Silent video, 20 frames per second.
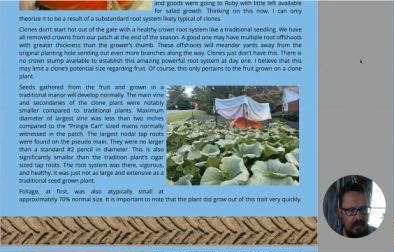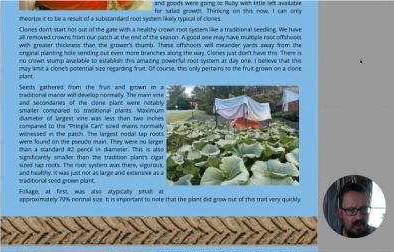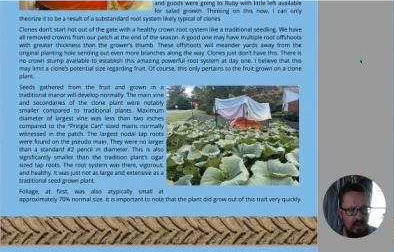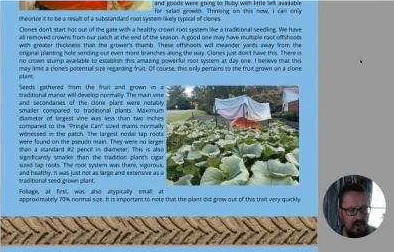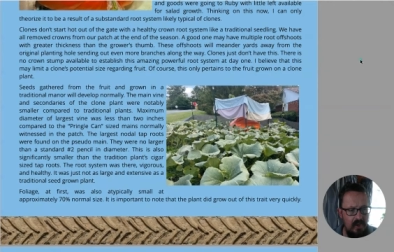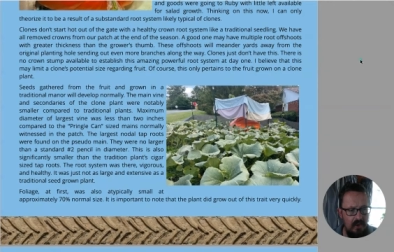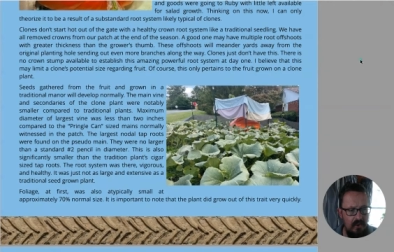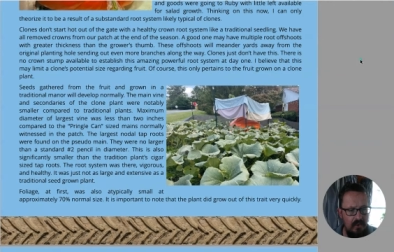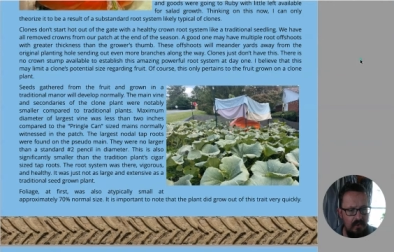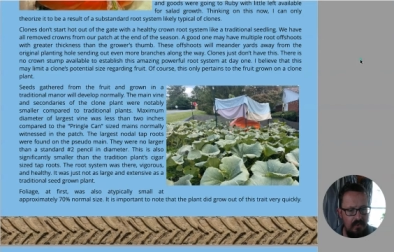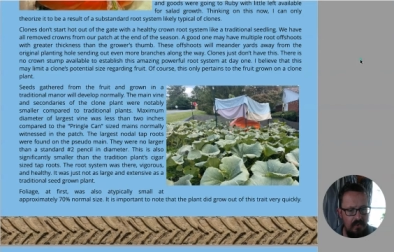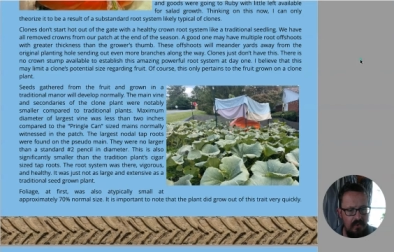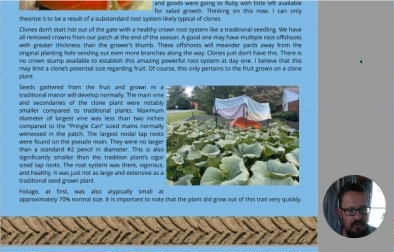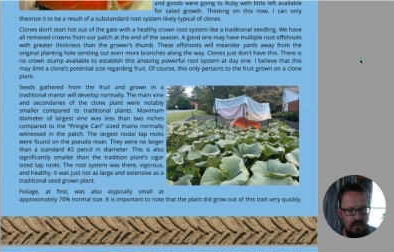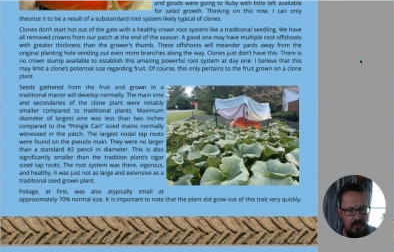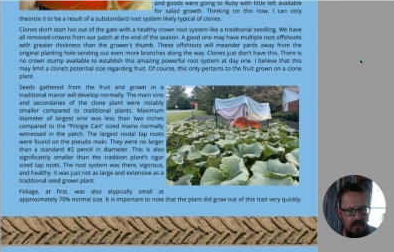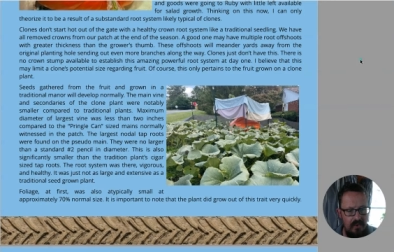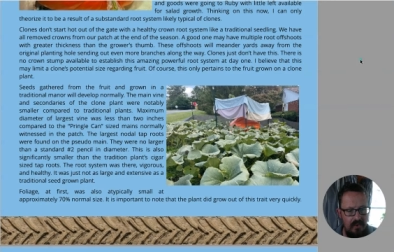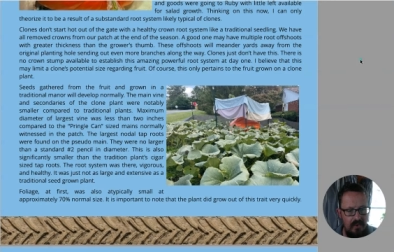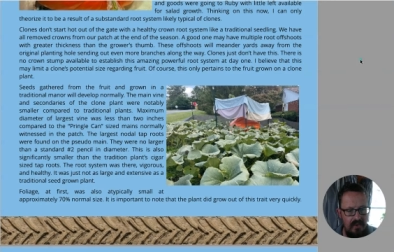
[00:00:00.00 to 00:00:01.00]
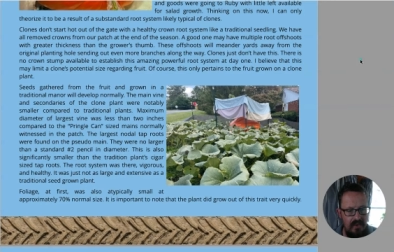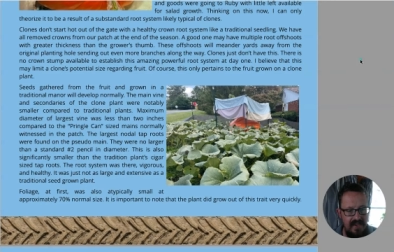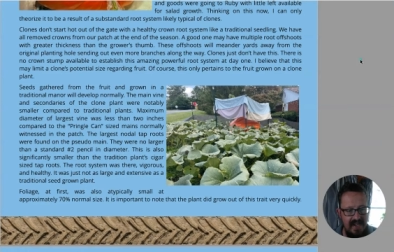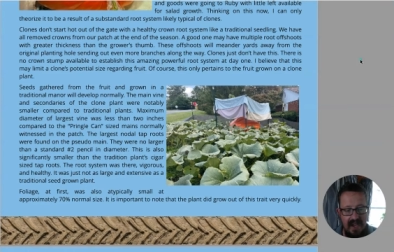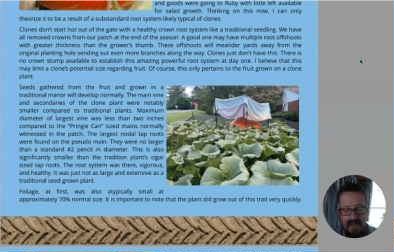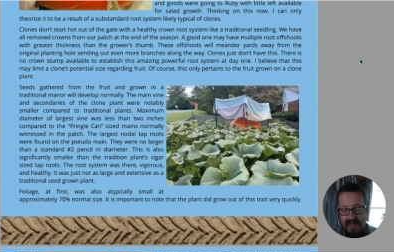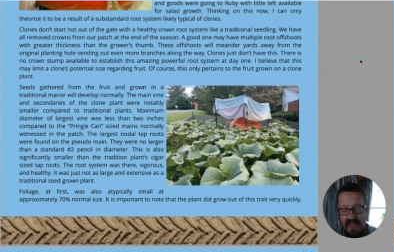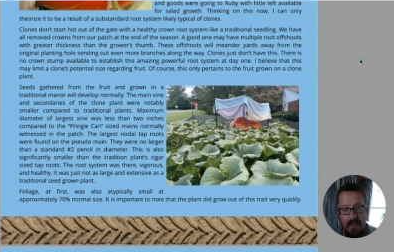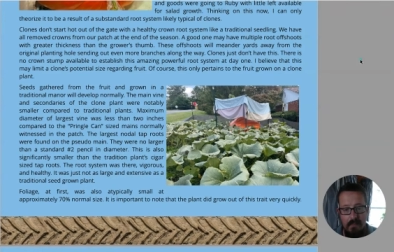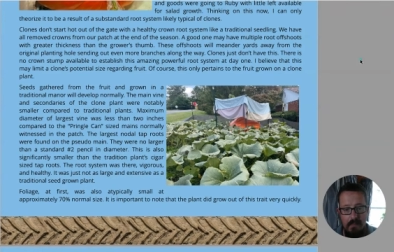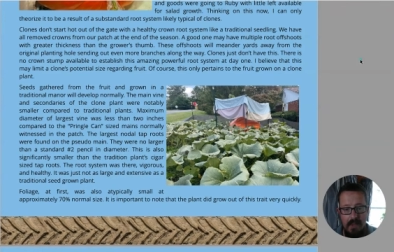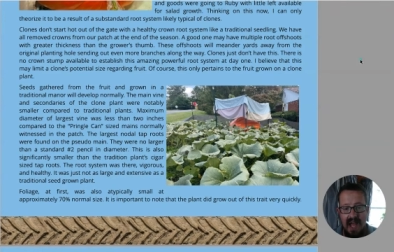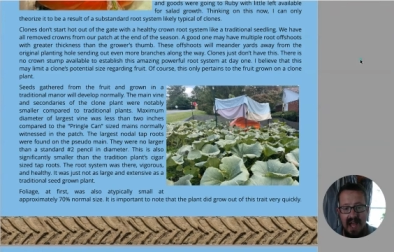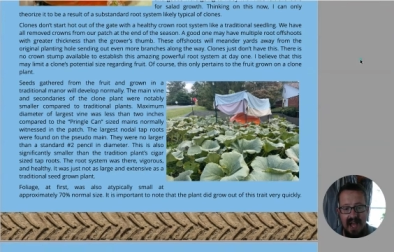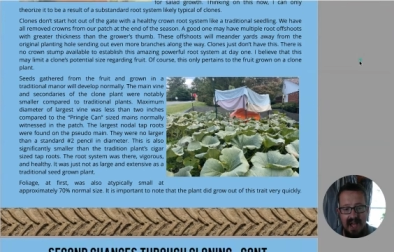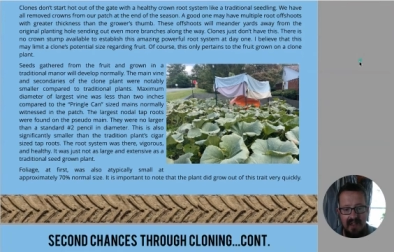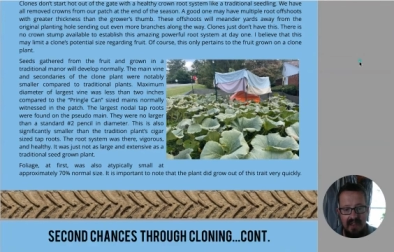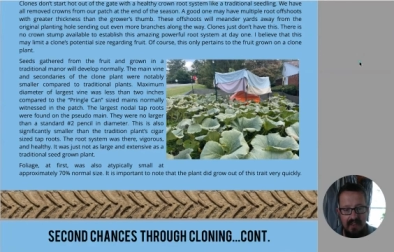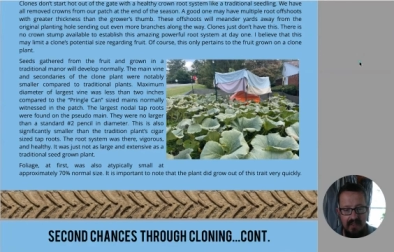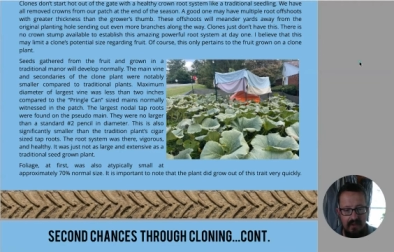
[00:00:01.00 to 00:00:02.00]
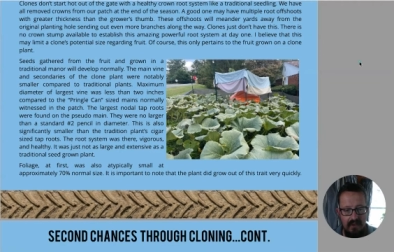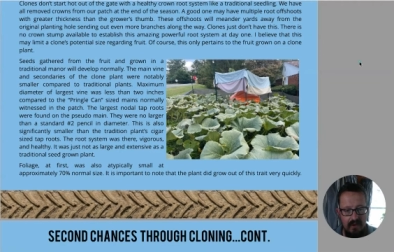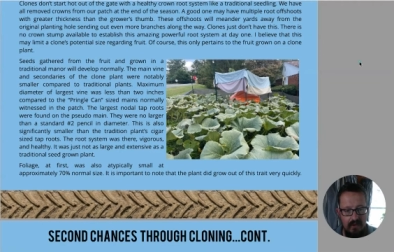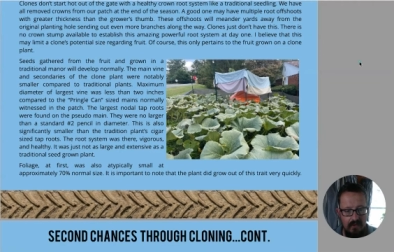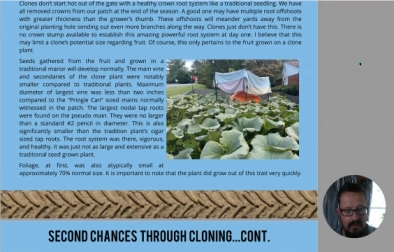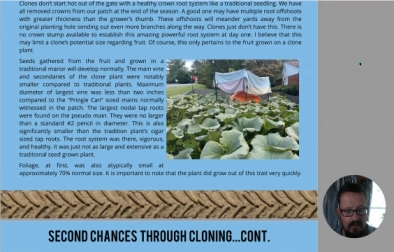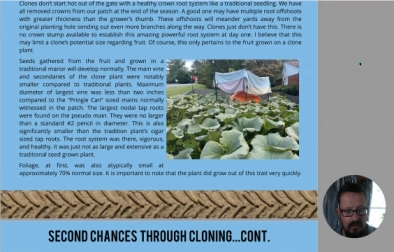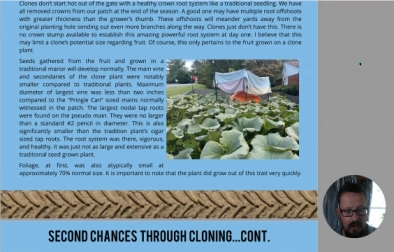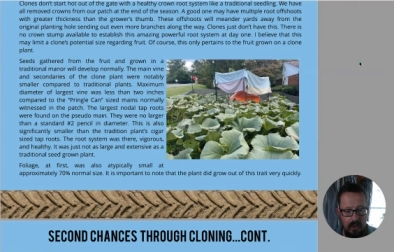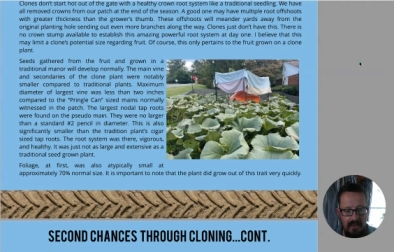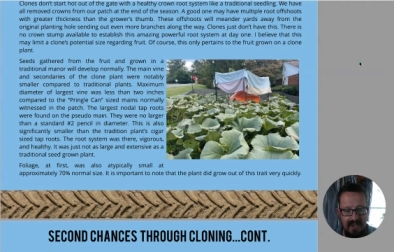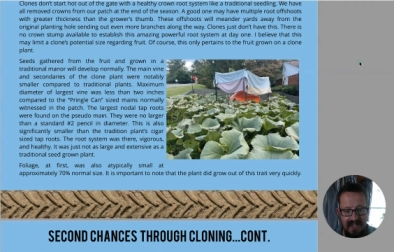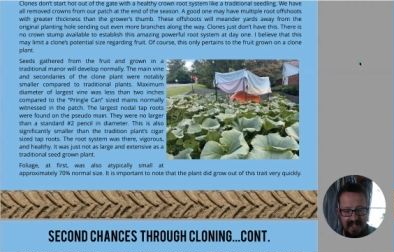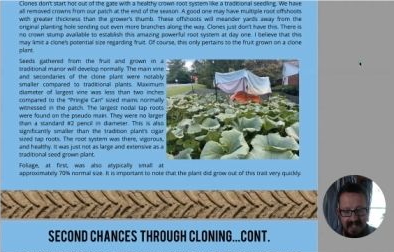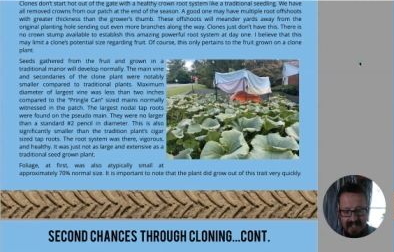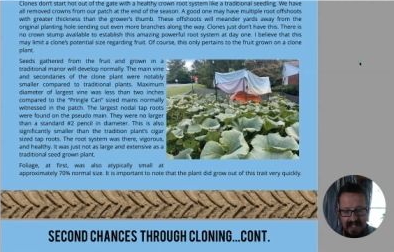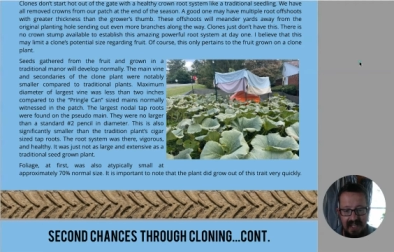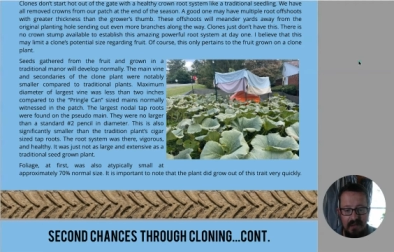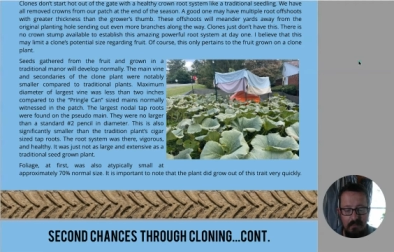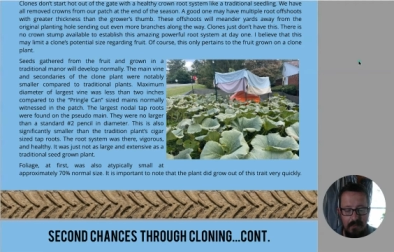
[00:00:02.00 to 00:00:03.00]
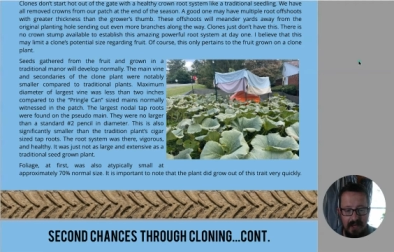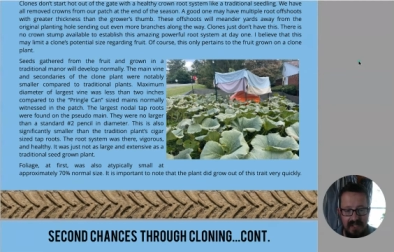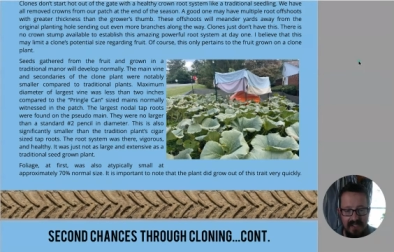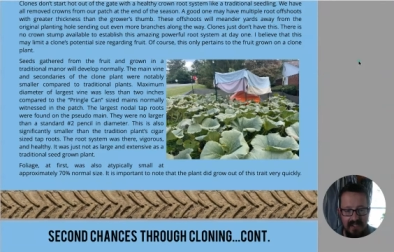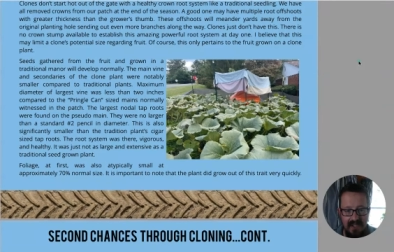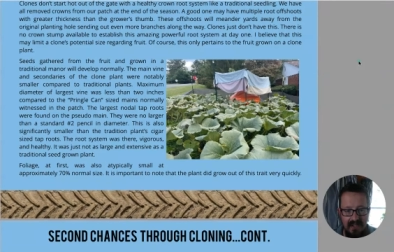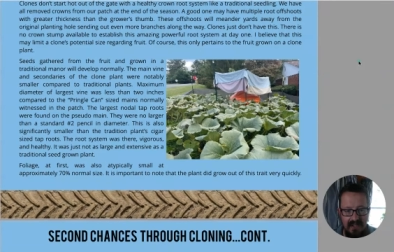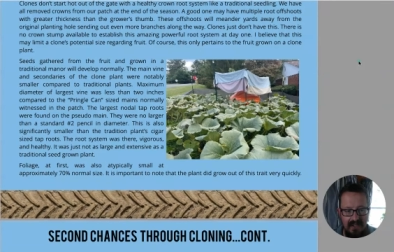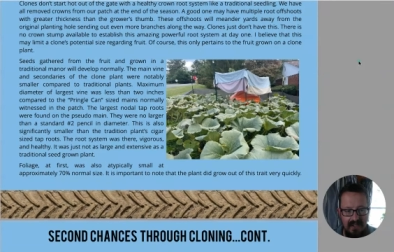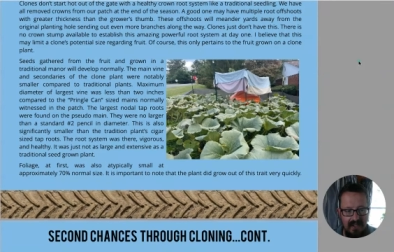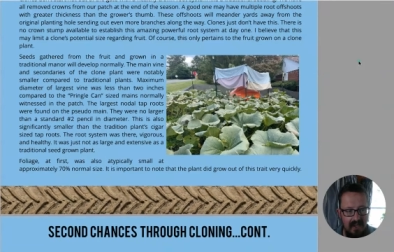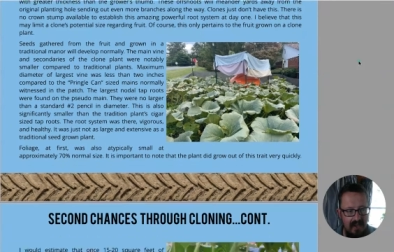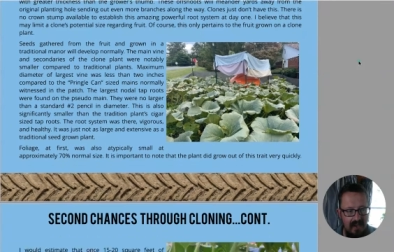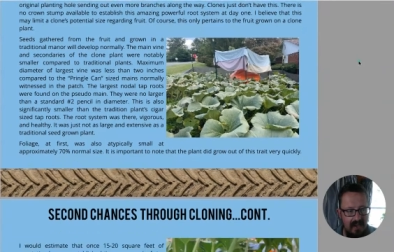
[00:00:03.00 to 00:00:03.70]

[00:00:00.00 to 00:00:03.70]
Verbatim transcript: go down that path of growing it again, basically.